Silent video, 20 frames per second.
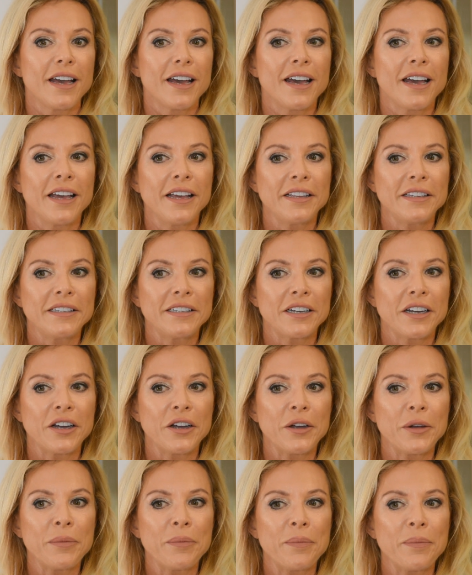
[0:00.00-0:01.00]

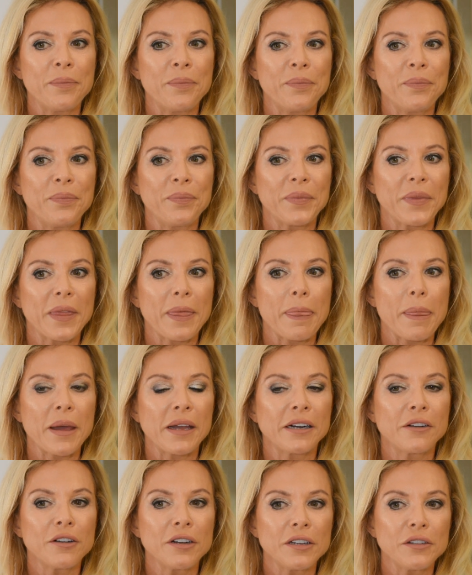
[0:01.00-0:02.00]
And
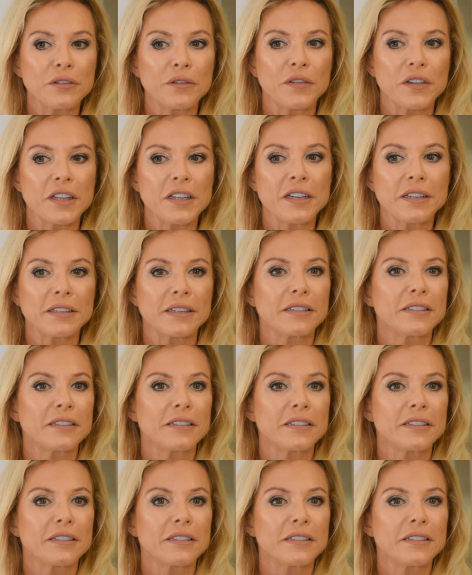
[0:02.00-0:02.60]
I got into fitness.